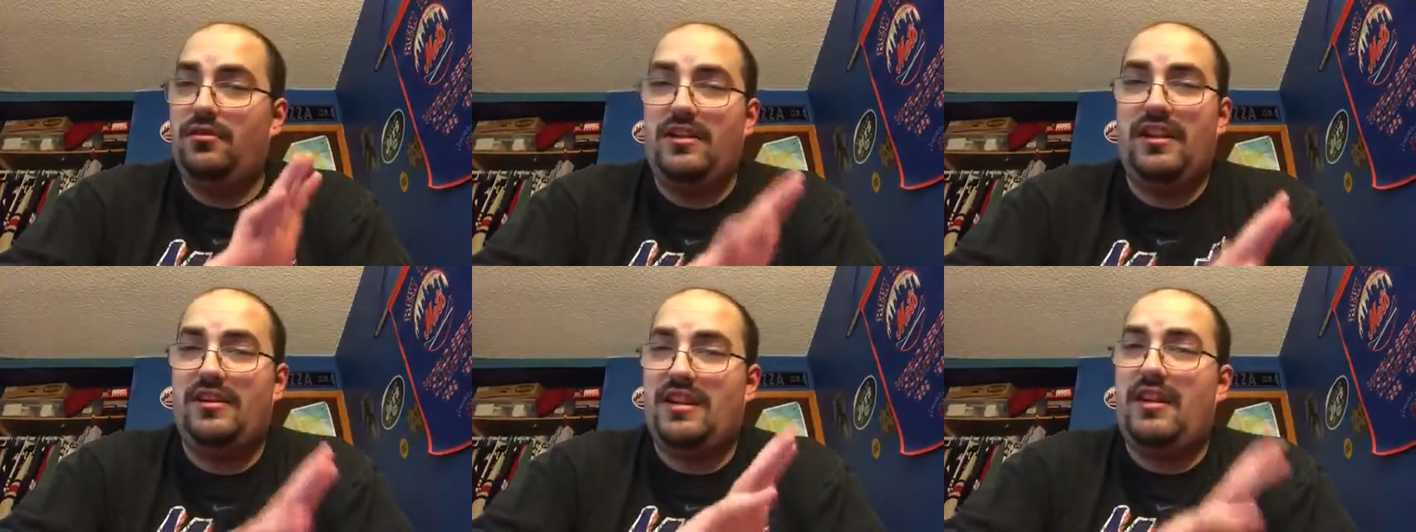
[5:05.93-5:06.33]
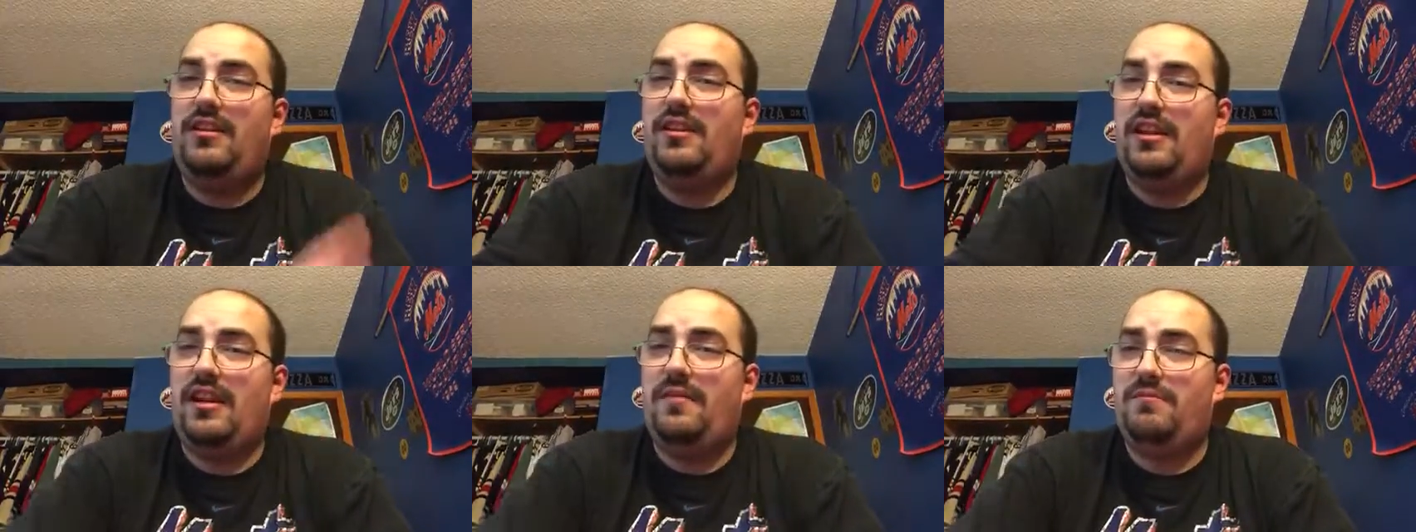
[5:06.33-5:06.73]

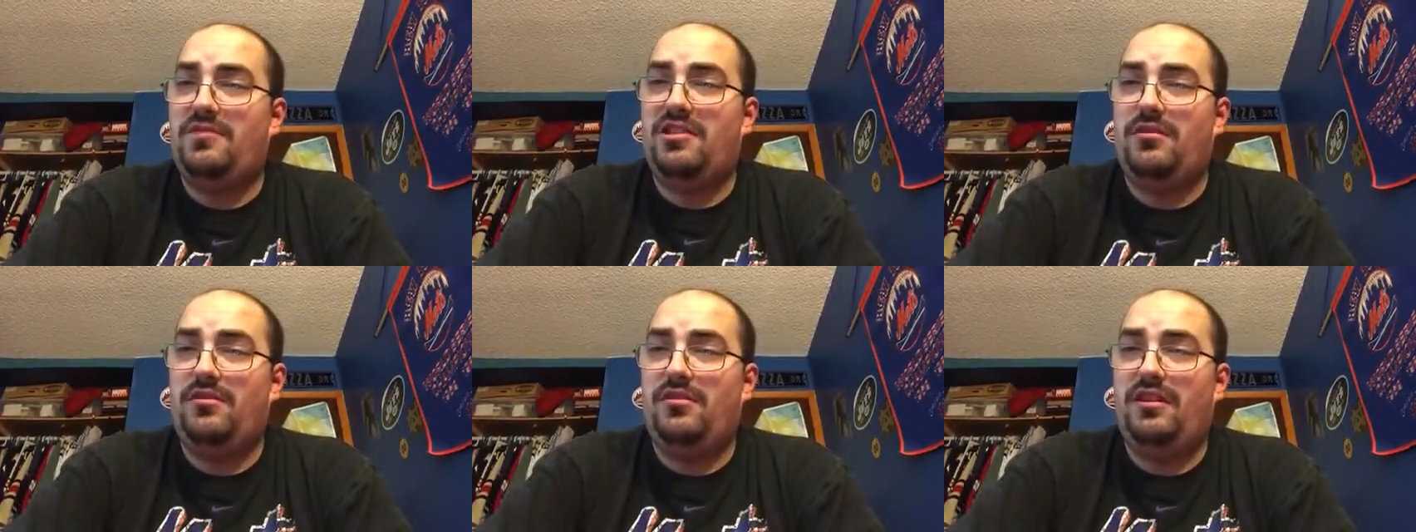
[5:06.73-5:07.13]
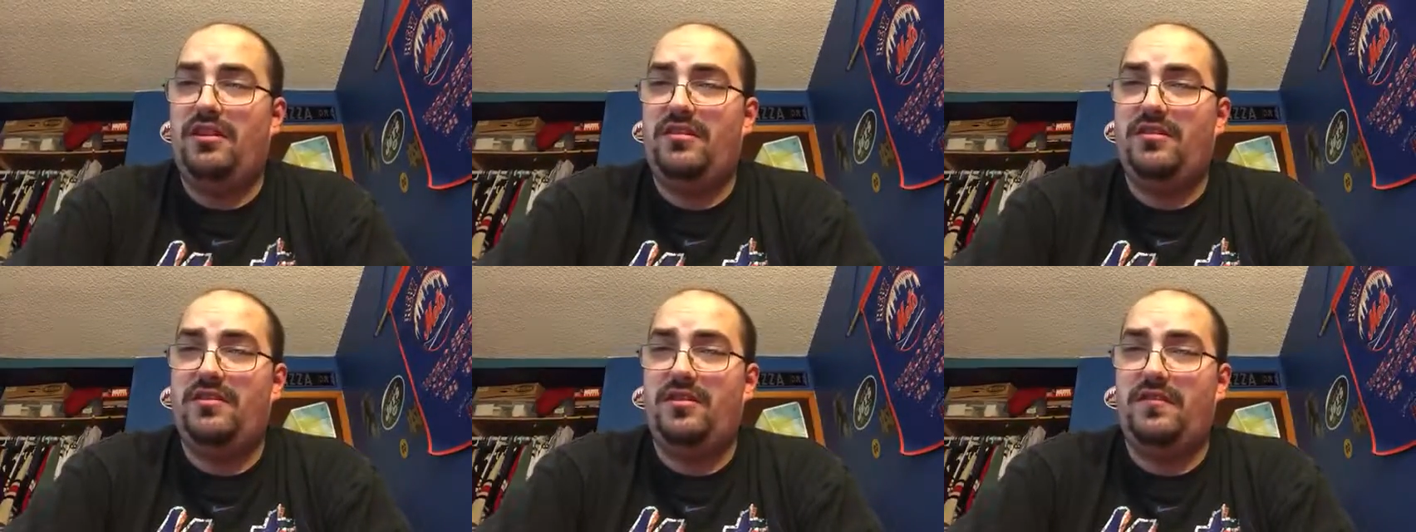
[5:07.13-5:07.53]
Natalia absolutely
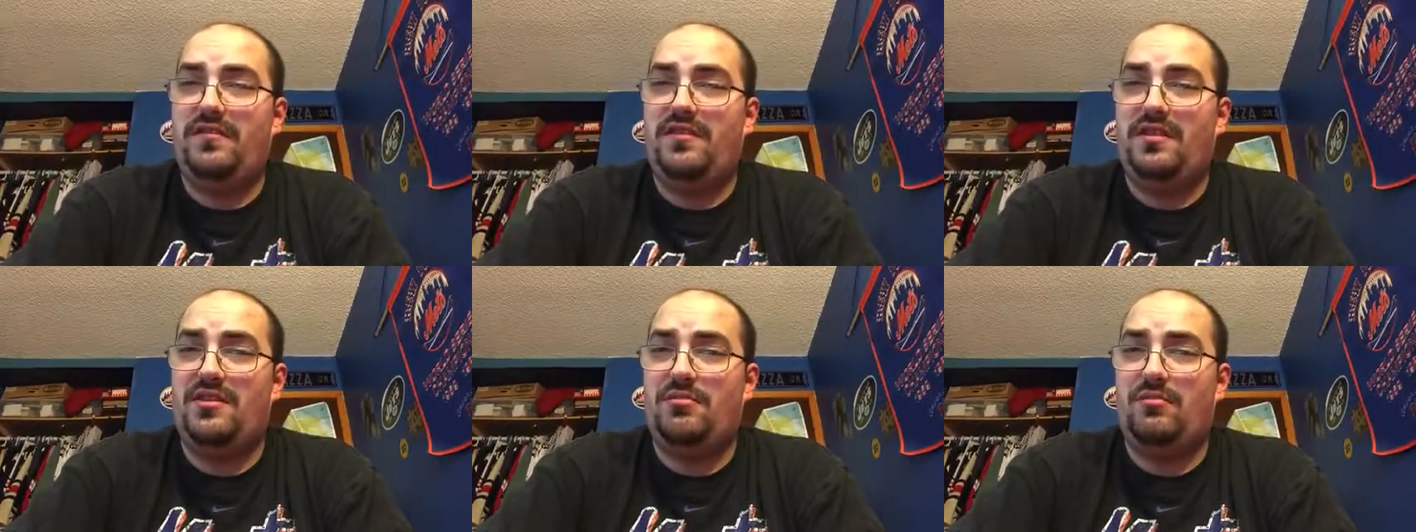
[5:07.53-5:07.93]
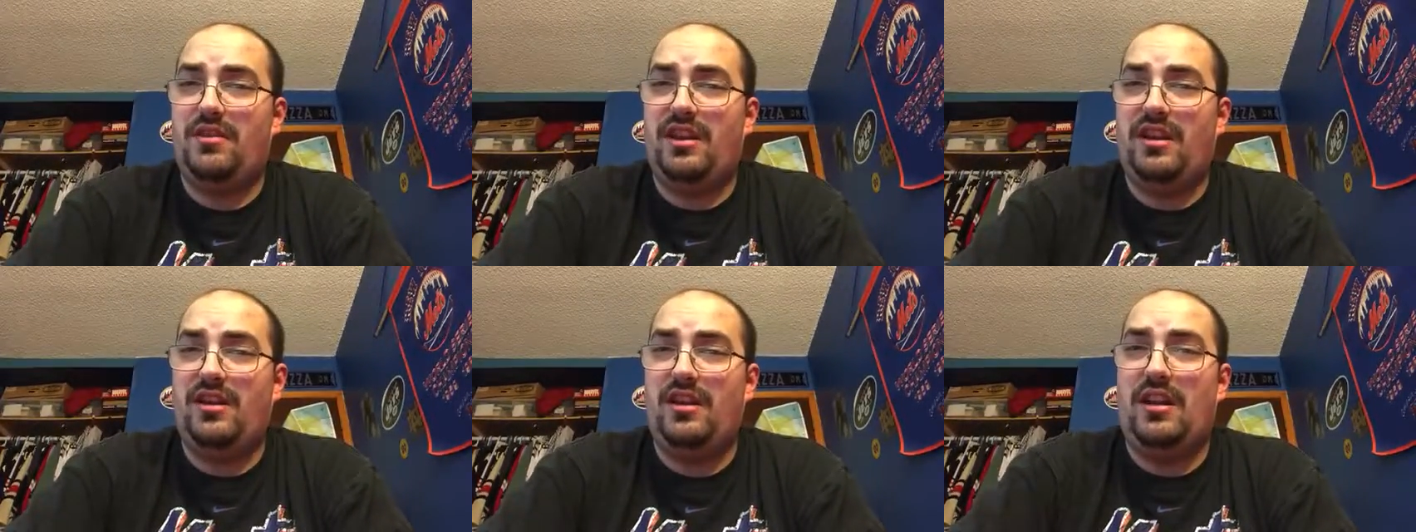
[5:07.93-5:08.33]
deserves this
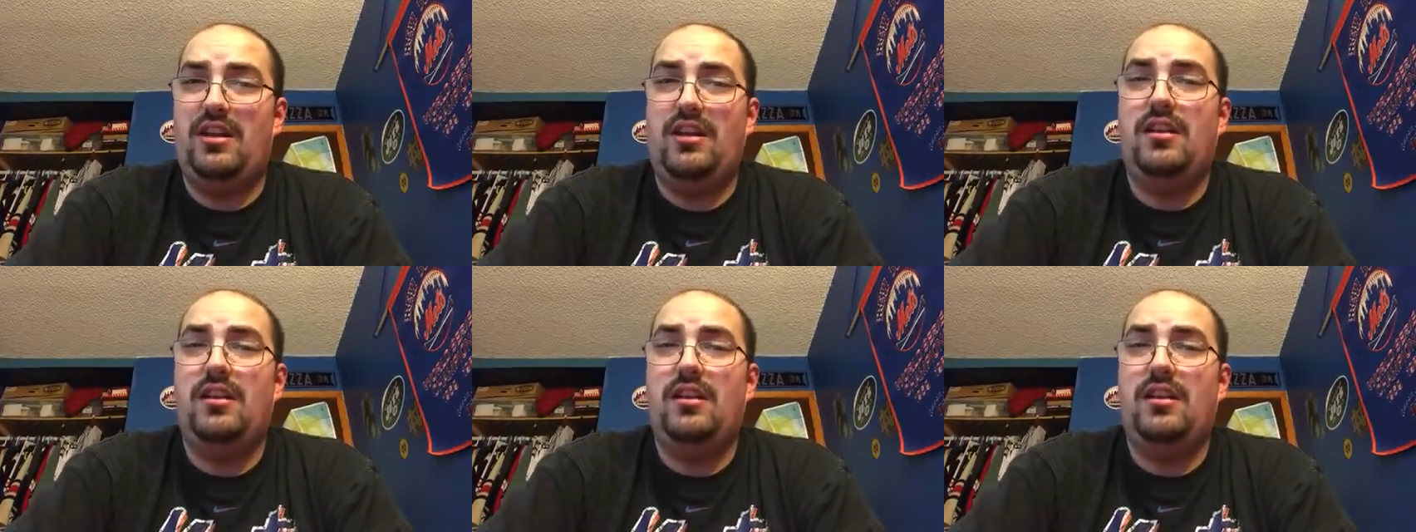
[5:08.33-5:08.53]
win.